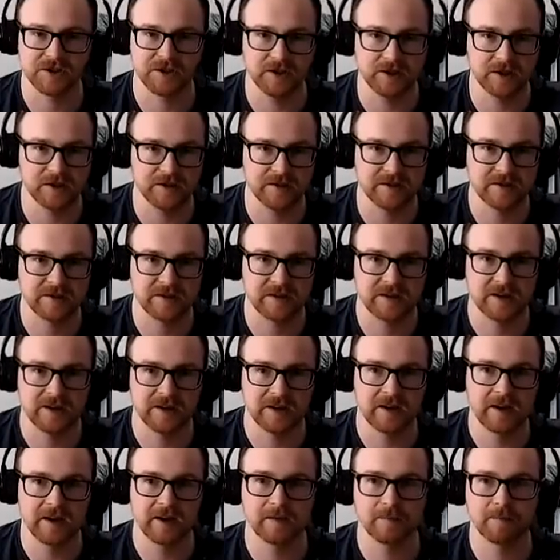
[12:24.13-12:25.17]
and
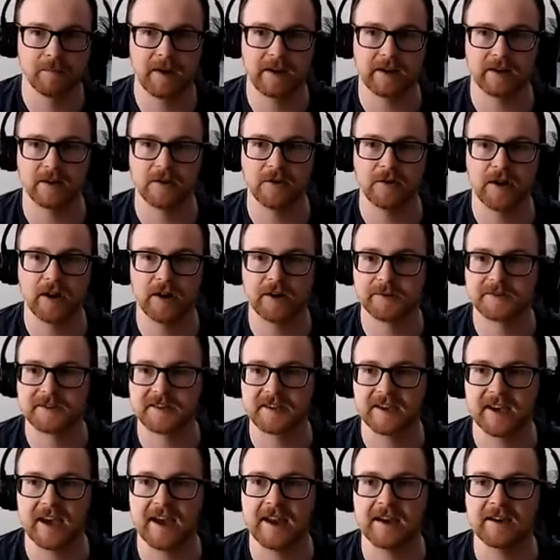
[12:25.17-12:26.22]
Maitland-Niles
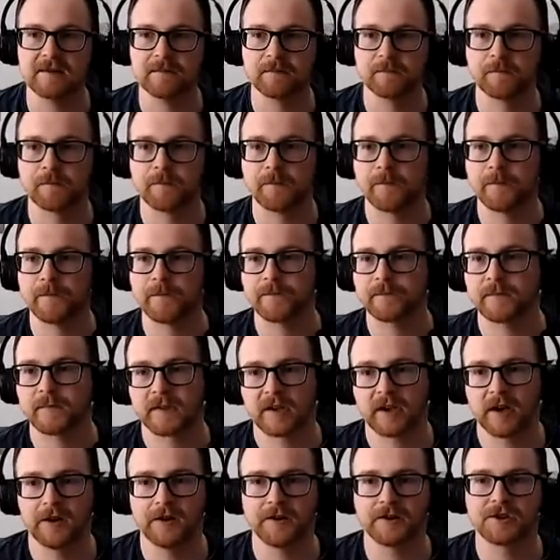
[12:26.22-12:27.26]
again,
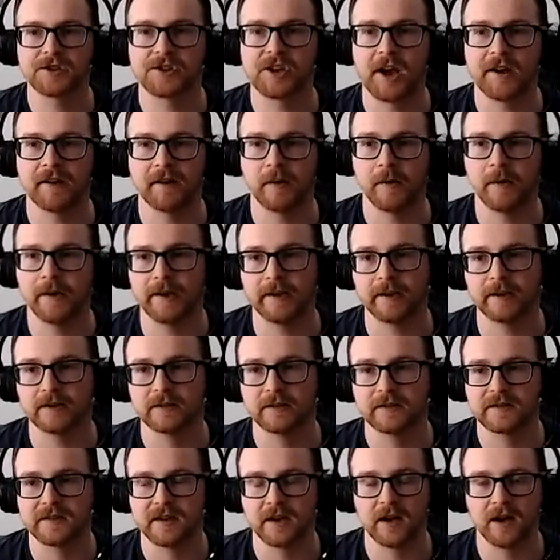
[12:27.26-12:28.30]
kind of shadowing
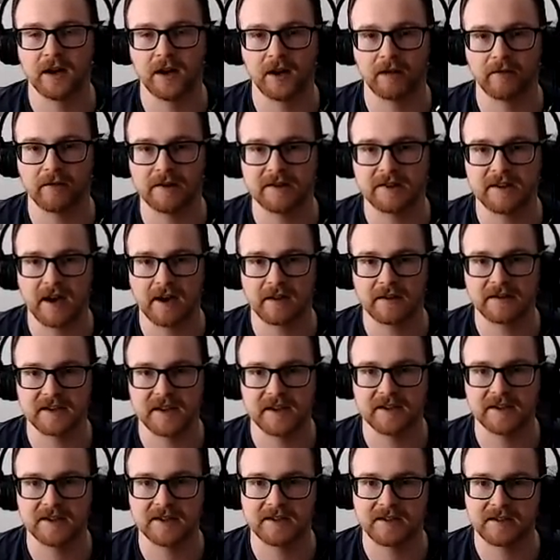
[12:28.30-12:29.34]
Zaha and
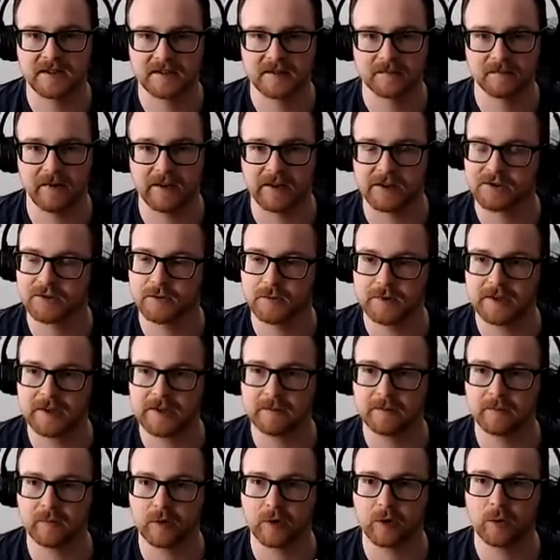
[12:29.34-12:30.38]
Townsend, make sure we keep
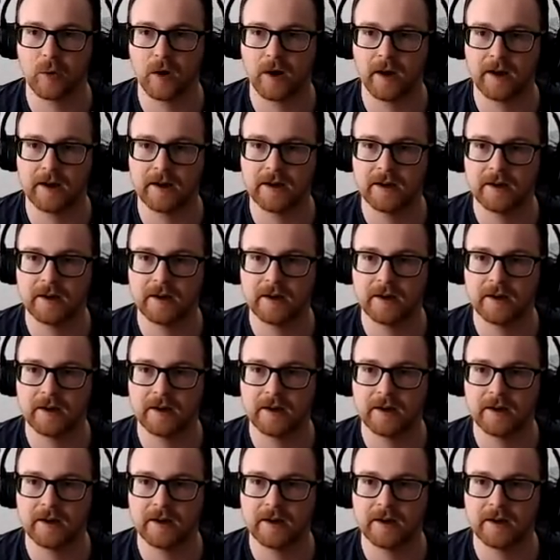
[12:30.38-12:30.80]
them quiet.